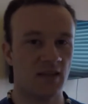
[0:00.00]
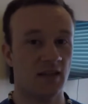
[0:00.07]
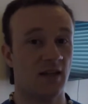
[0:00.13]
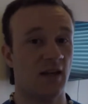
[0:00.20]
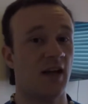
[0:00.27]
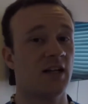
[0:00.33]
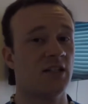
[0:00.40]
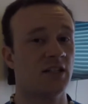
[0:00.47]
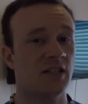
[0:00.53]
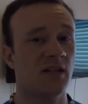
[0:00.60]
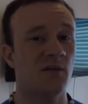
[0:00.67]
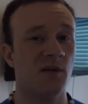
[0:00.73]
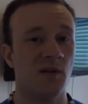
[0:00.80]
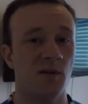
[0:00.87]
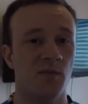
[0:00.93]
actually going to
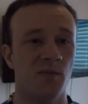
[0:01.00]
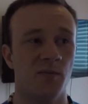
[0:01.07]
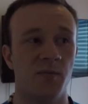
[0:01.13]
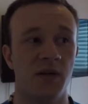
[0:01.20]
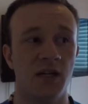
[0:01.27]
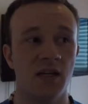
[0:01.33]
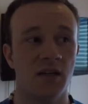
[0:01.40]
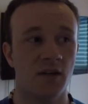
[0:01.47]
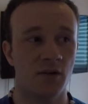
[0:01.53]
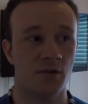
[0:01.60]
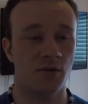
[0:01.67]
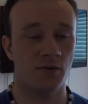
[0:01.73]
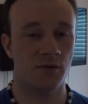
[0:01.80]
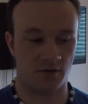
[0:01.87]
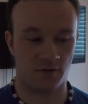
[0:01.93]
be
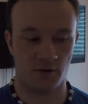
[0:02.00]
P&O's